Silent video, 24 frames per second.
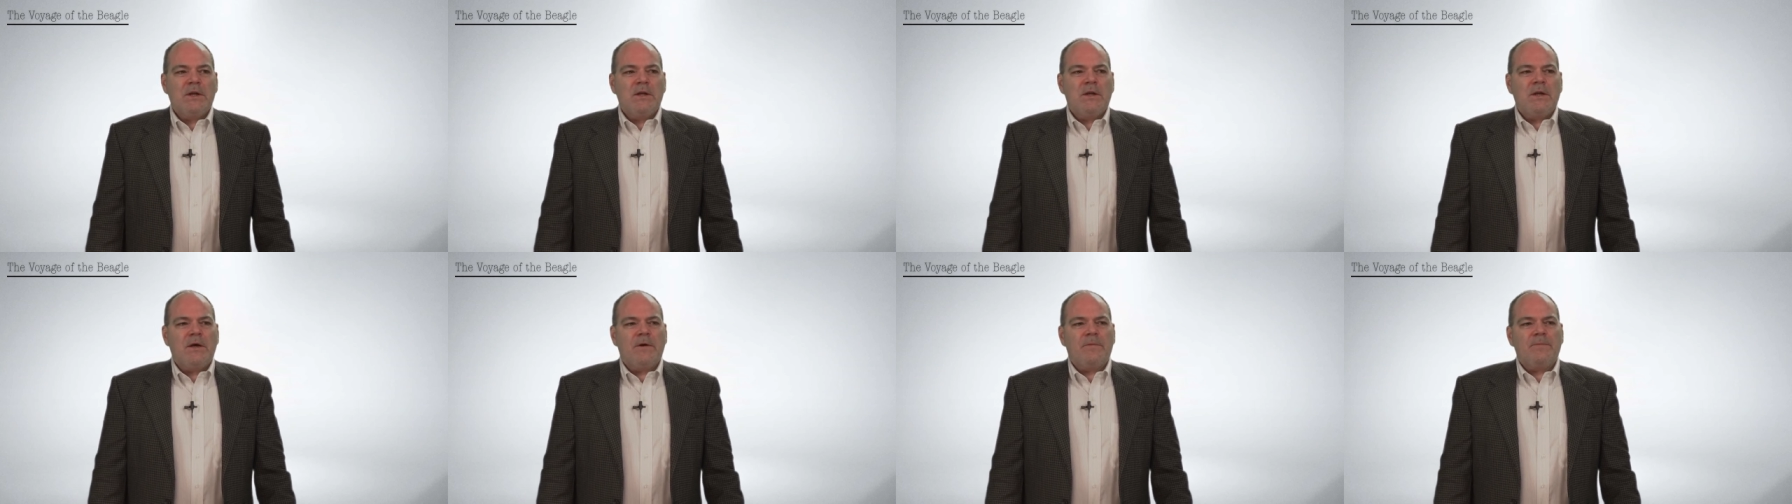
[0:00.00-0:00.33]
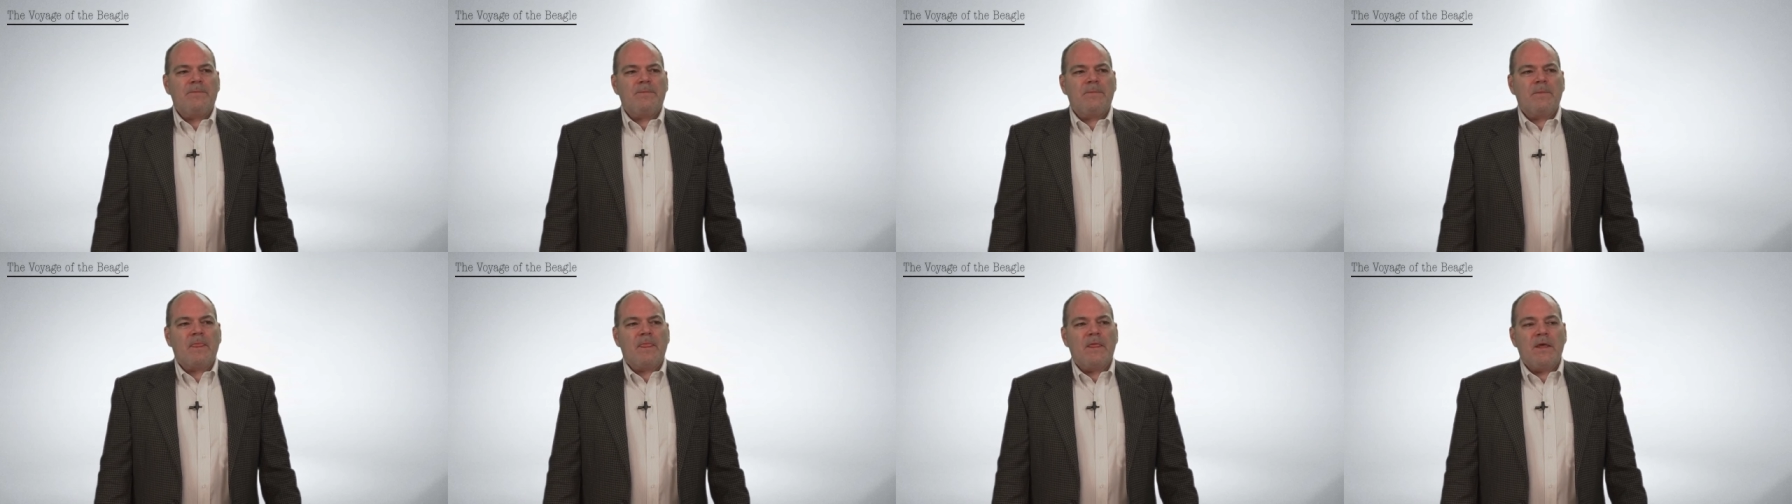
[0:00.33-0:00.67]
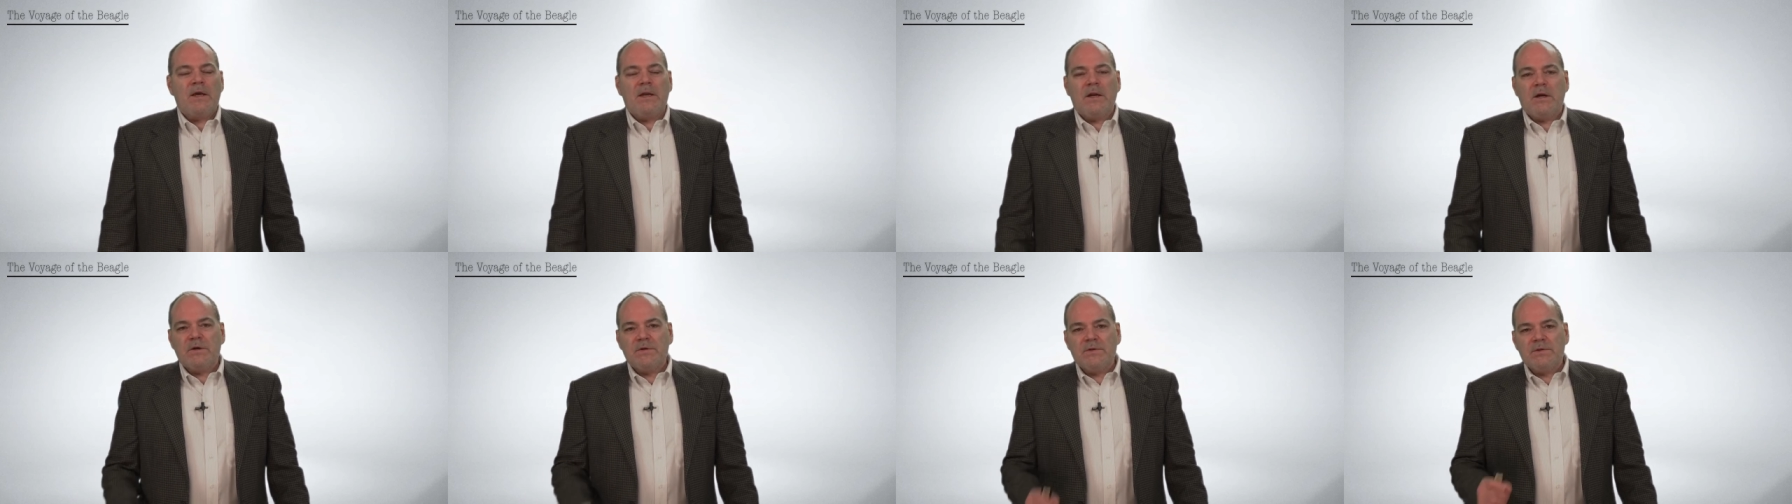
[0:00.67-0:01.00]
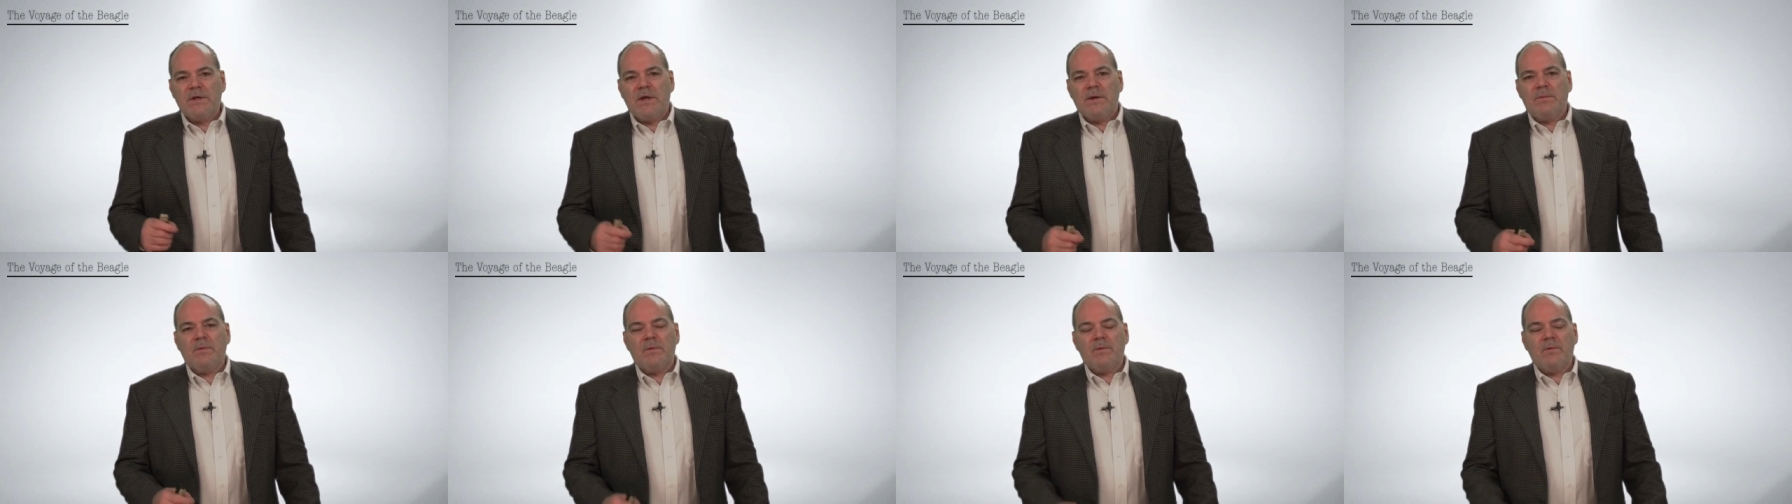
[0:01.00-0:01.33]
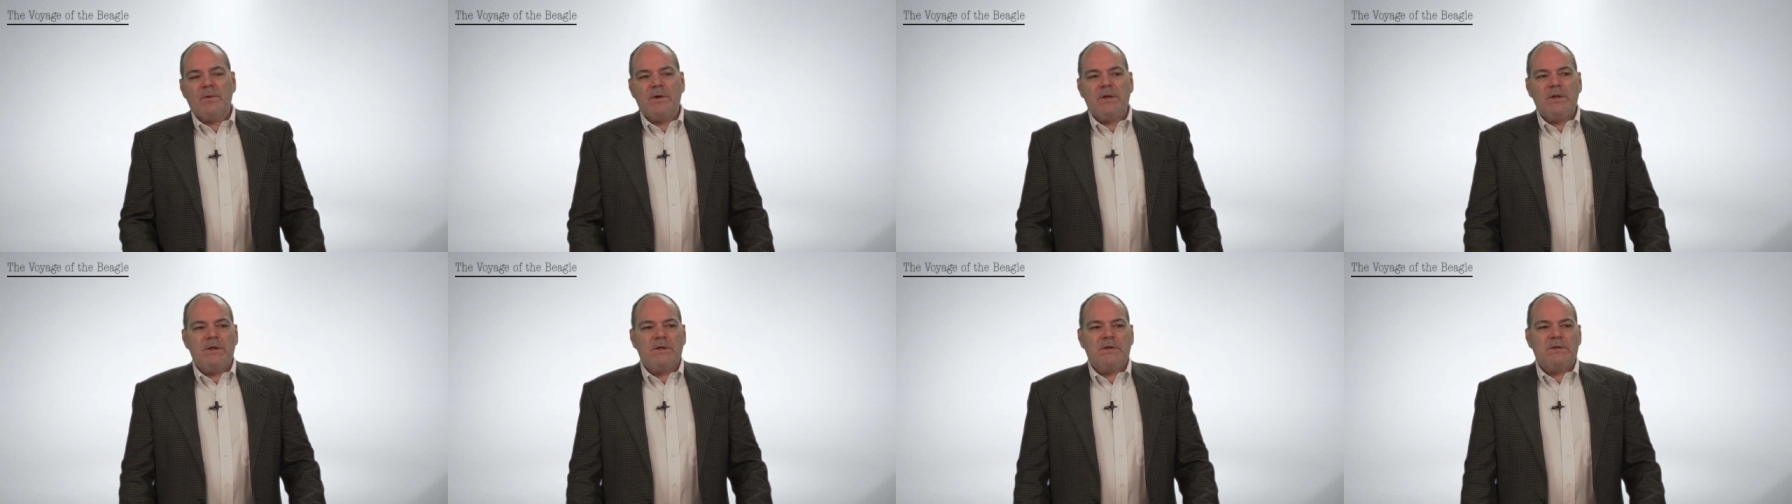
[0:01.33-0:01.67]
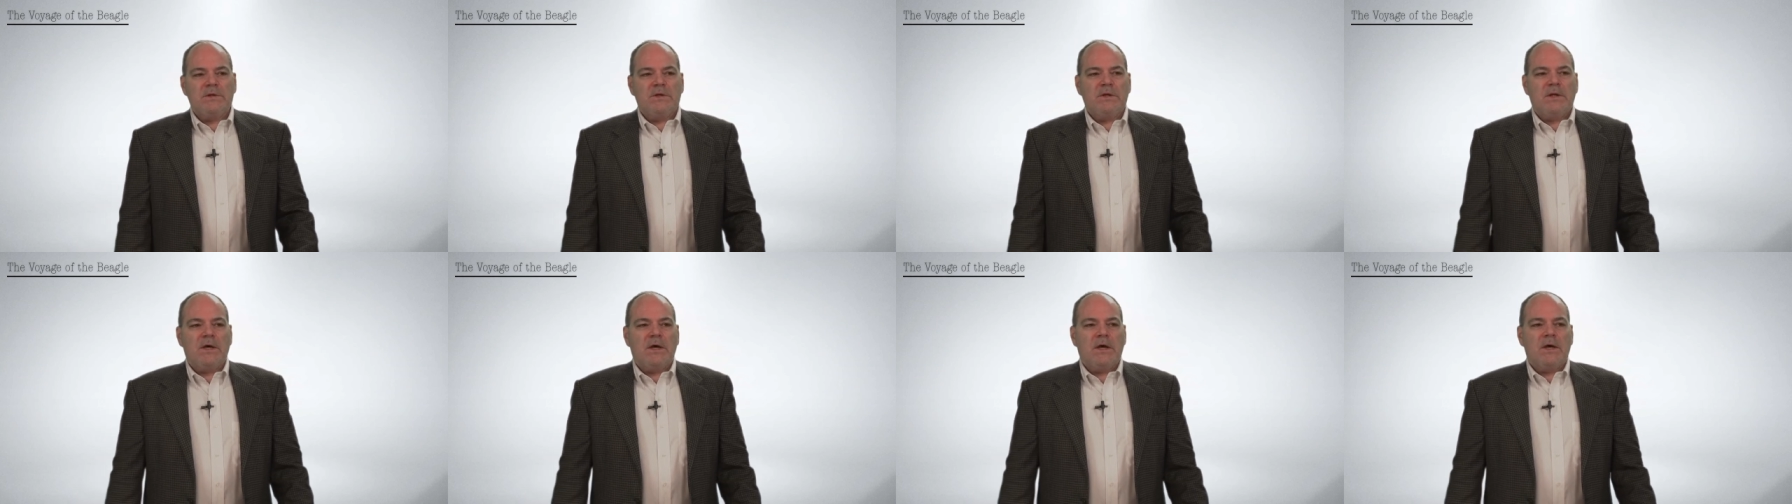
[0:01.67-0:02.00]
Now, in our sample reading
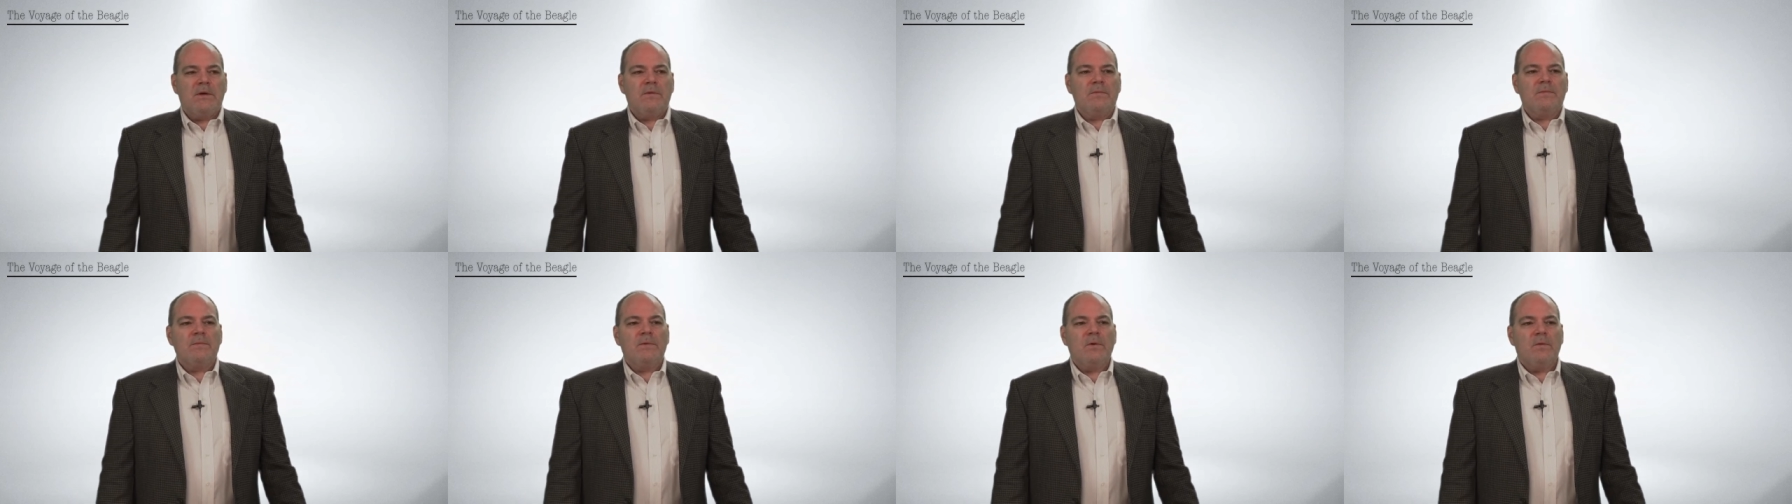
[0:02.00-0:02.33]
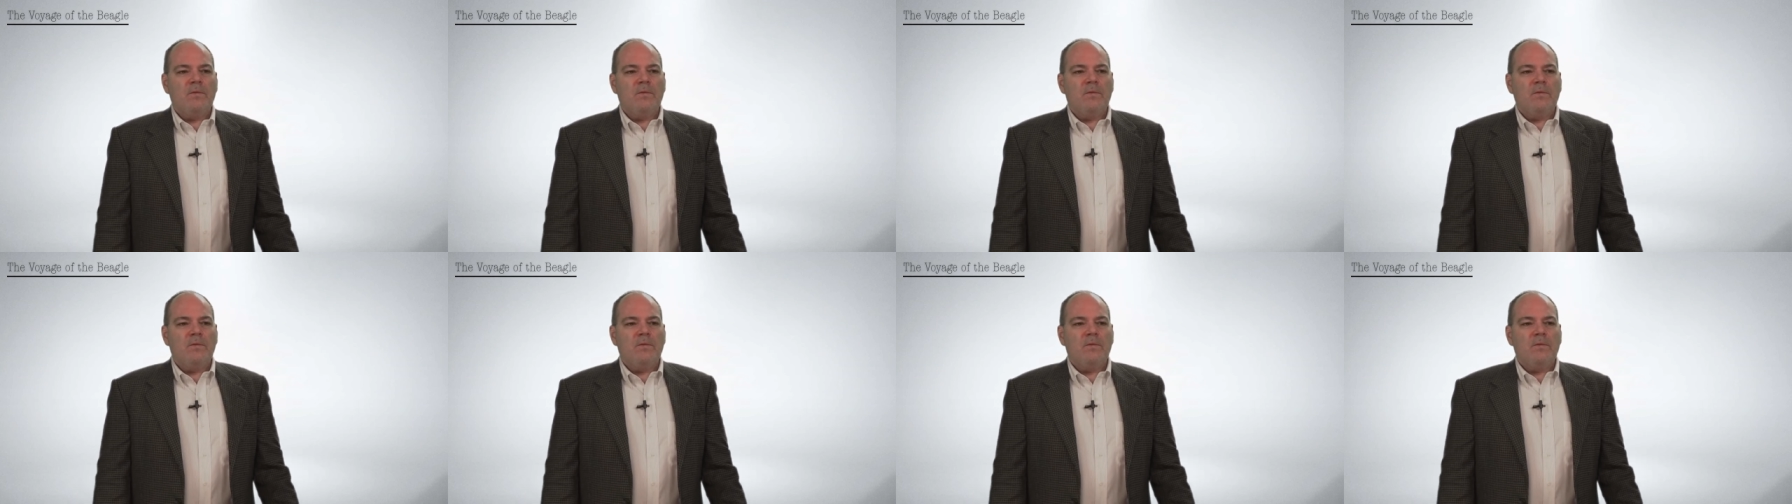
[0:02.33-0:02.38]
today,